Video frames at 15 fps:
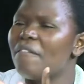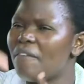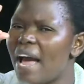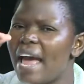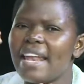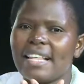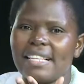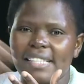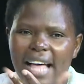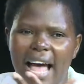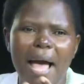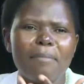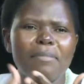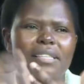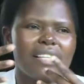
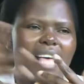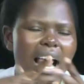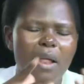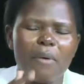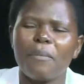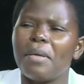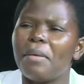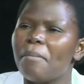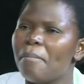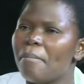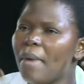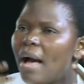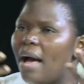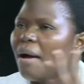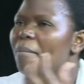access to
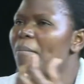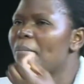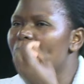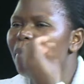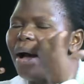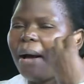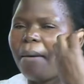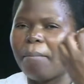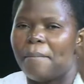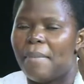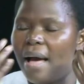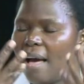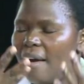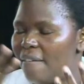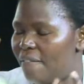communication for the
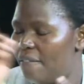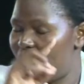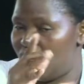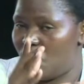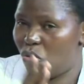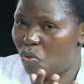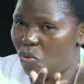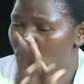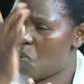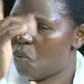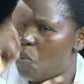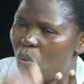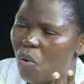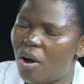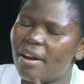deaf person. We wish
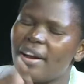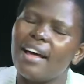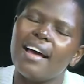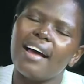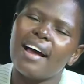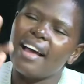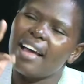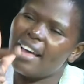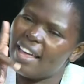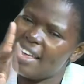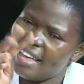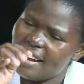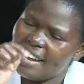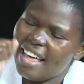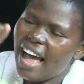if
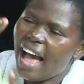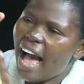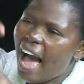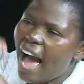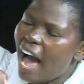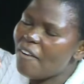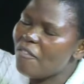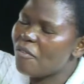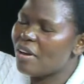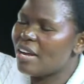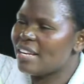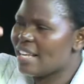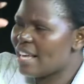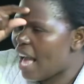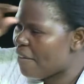we have more awareness
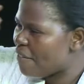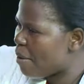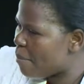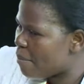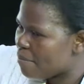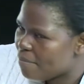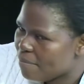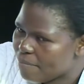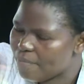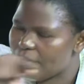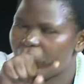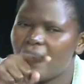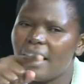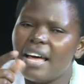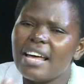on the same, then people
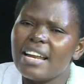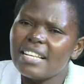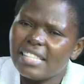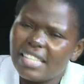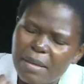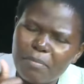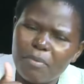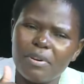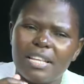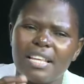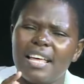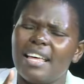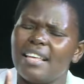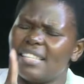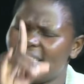will understand.
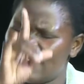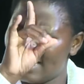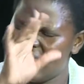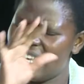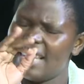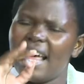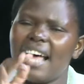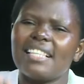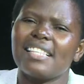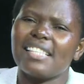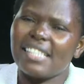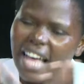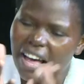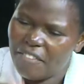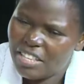
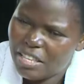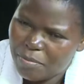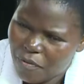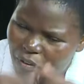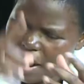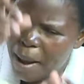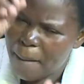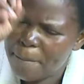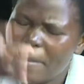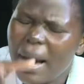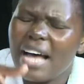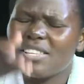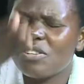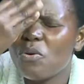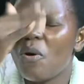I think
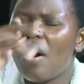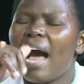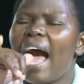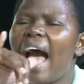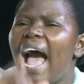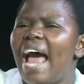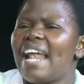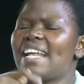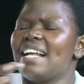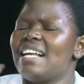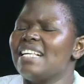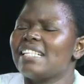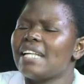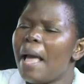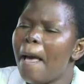we
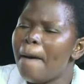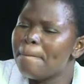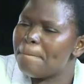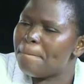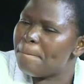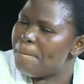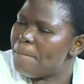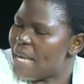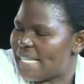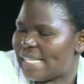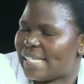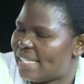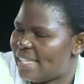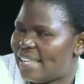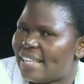feel that